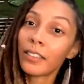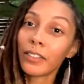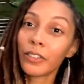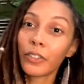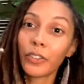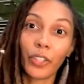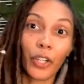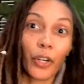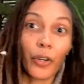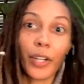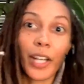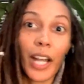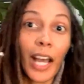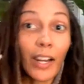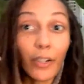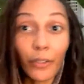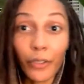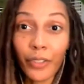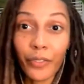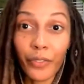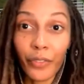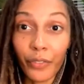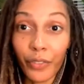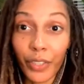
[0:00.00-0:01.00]
and I
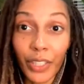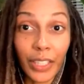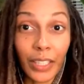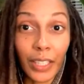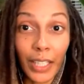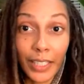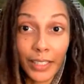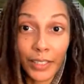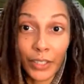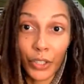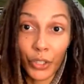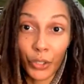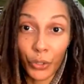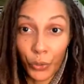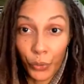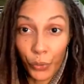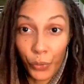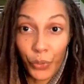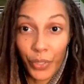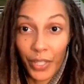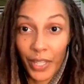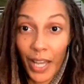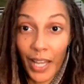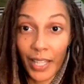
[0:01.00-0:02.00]
don't even really like to
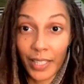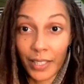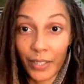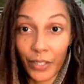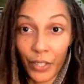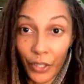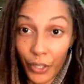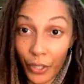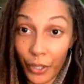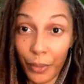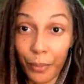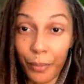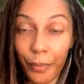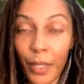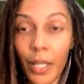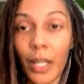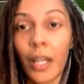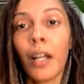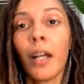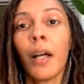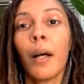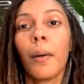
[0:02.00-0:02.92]
use that term,